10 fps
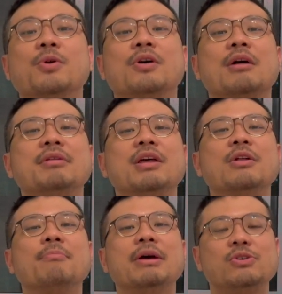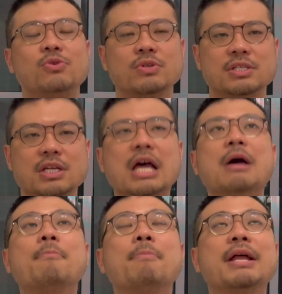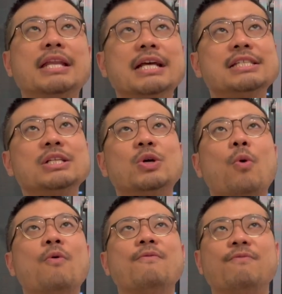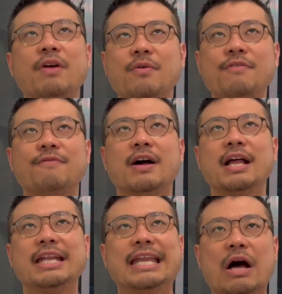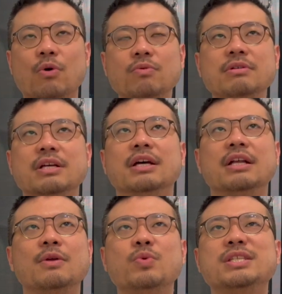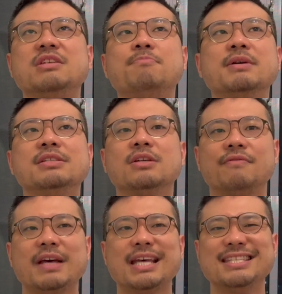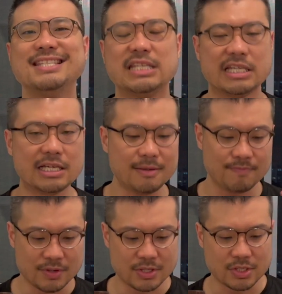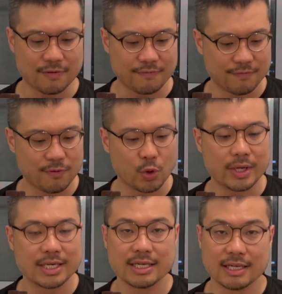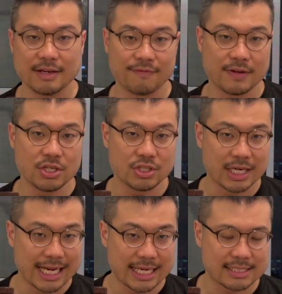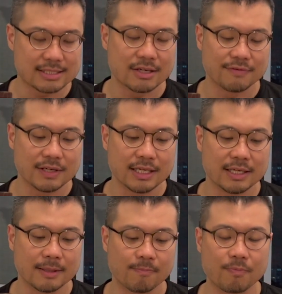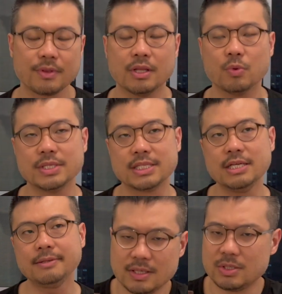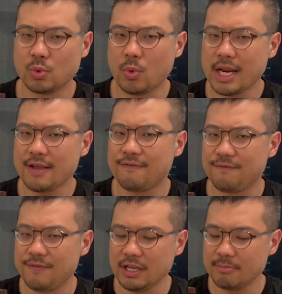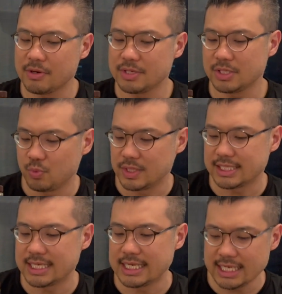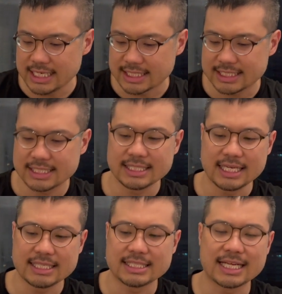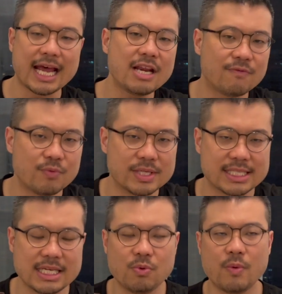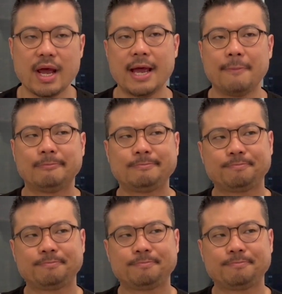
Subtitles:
coming down to my throat. But it doesn't go very far down. The whiskey burn sort of ends here, sort of following the finish, the legs of the whiskey. So what I feel about this whiskey is, it's the kind of whiskey where